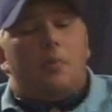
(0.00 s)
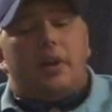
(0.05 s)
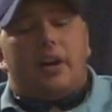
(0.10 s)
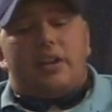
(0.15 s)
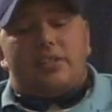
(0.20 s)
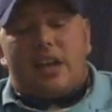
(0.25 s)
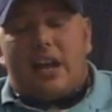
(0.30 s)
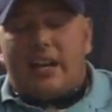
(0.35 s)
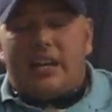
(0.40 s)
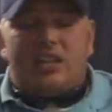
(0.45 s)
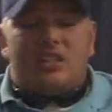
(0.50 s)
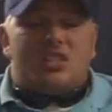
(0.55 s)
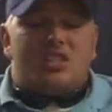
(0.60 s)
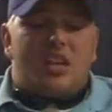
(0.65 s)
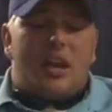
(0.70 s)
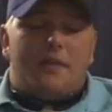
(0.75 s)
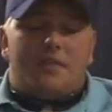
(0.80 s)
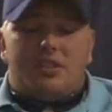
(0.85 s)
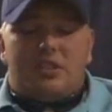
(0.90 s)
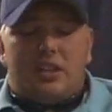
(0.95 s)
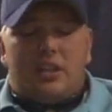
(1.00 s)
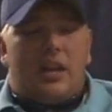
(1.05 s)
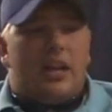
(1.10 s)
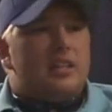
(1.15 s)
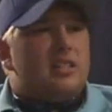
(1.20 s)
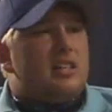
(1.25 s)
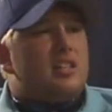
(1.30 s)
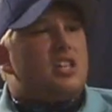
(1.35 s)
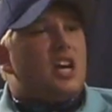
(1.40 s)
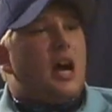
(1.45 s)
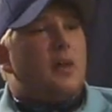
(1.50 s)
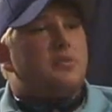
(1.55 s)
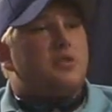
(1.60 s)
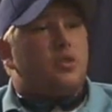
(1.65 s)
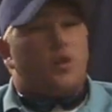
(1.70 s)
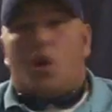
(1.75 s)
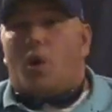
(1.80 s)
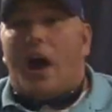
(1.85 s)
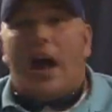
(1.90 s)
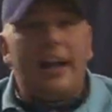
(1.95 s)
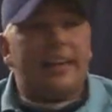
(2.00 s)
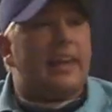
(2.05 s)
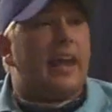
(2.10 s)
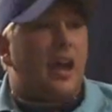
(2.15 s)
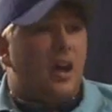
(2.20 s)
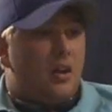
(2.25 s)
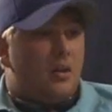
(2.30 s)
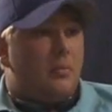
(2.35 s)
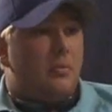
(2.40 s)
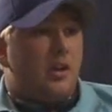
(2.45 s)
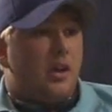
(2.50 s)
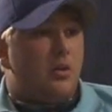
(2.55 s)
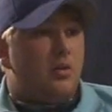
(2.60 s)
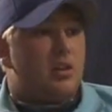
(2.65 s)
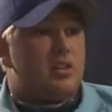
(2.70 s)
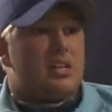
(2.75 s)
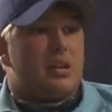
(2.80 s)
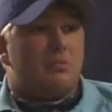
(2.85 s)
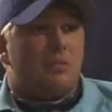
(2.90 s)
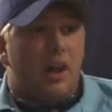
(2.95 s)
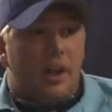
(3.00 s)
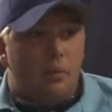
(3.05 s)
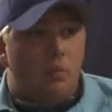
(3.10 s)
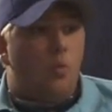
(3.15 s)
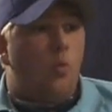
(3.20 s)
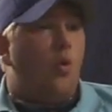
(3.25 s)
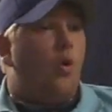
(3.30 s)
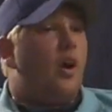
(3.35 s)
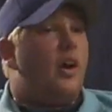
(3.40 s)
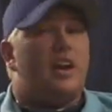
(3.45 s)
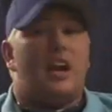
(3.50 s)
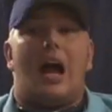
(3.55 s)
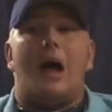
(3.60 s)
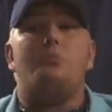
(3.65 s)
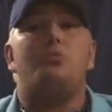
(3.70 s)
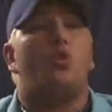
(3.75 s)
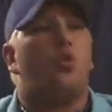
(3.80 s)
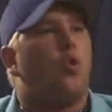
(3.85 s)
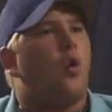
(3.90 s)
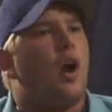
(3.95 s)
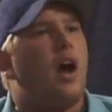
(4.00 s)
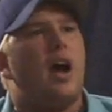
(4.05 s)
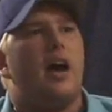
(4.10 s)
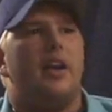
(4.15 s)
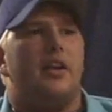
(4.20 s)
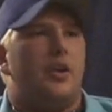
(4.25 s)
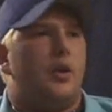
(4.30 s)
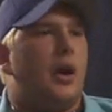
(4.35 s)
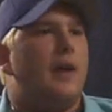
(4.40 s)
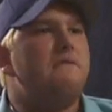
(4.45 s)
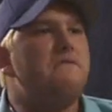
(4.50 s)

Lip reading: Because I get 17, 18 chops in a row. I count them, dude, because I'm like, crying, dude.